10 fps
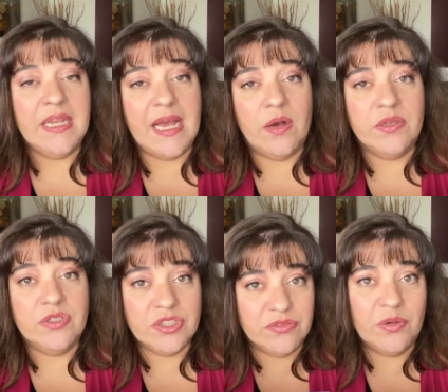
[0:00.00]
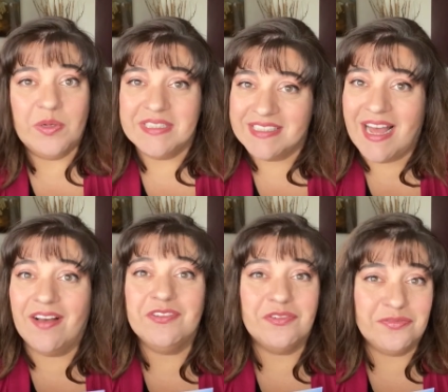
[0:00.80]
Now, you should of course
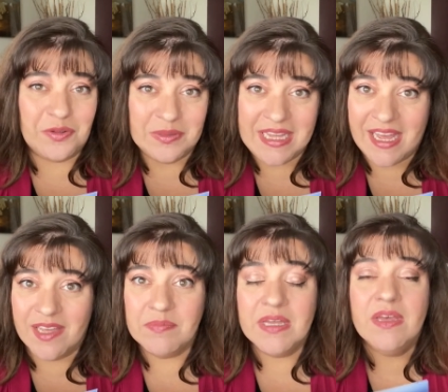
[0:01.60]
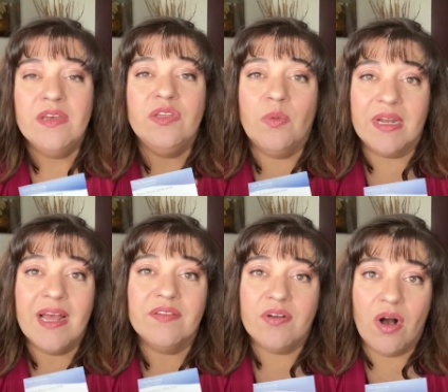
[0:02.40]
have your full name. You
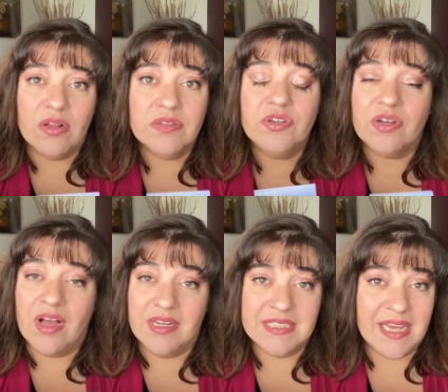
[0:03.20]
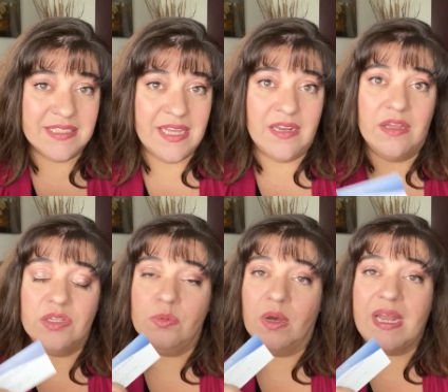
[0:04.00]
wanna have all of your contact data.
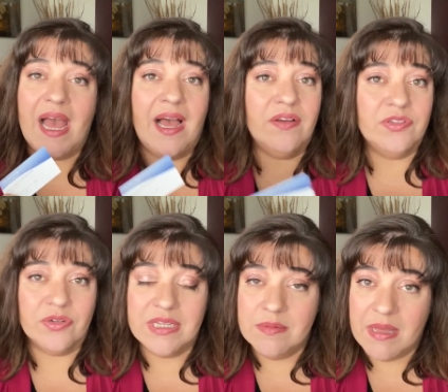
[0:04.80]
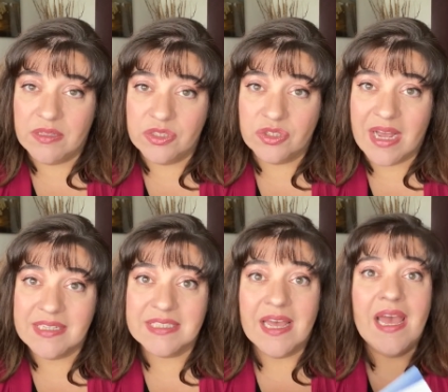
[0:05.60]
You wanna have your email
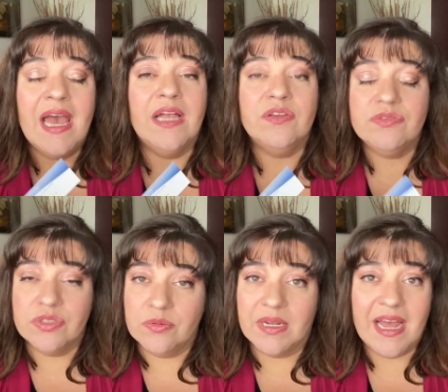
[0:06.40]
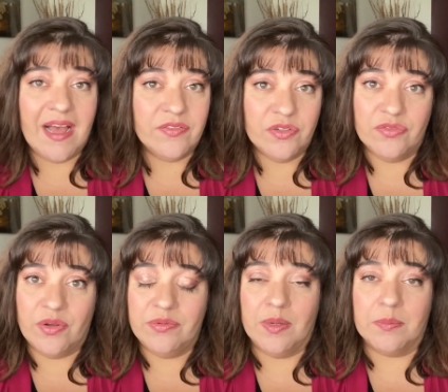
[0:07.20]
address and you do wanna have your
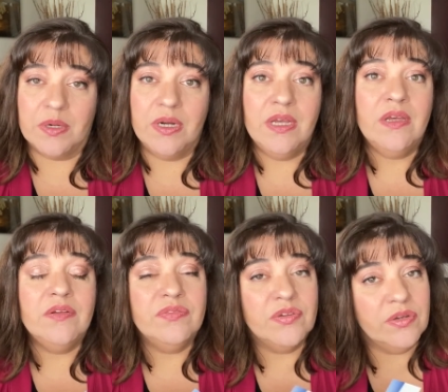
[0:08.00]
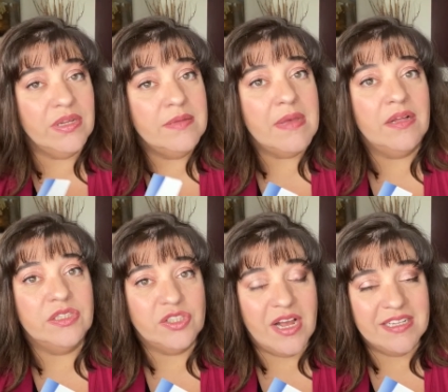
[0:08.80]
phone number. For your email
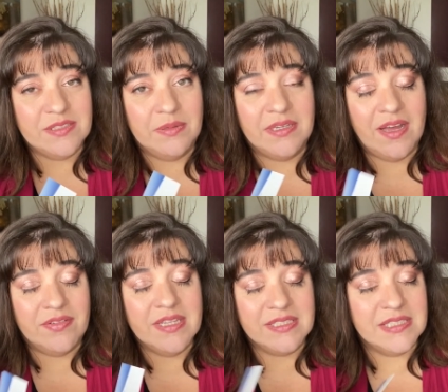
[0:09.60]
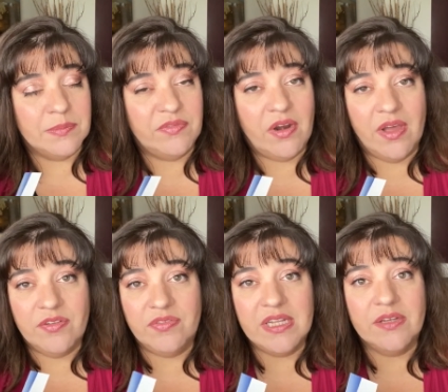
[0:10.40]
address, we covered this in some of our
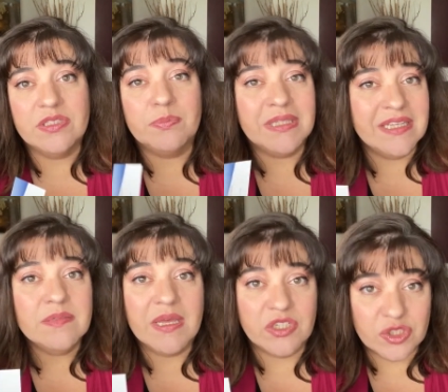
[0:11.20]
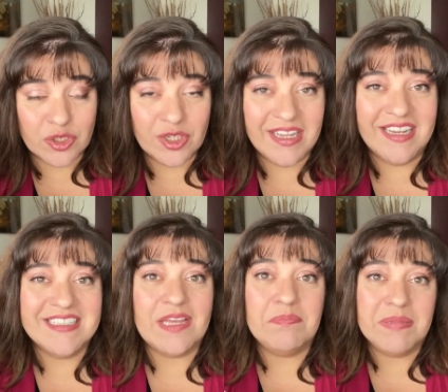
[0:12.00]
other videos, please make sure it
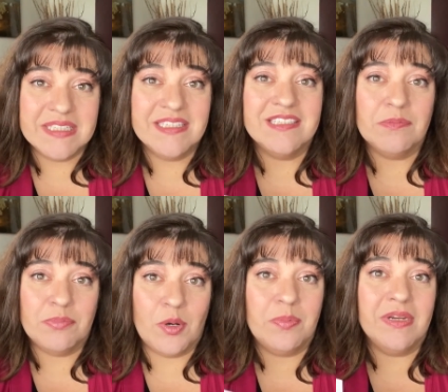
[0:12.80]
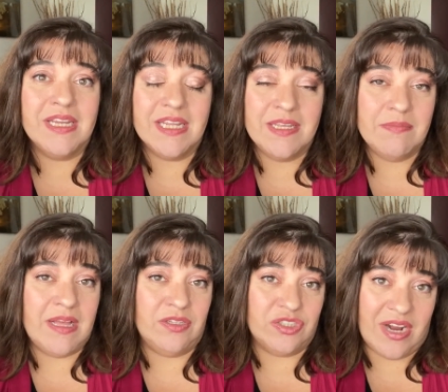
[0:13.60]
is a business appropriate
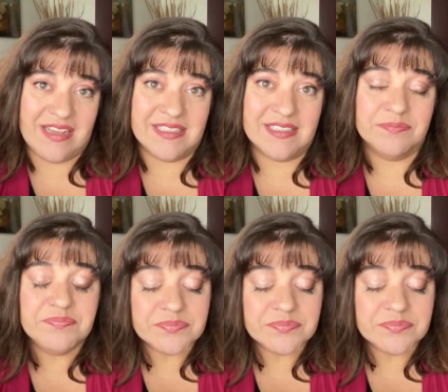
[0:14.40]
email address.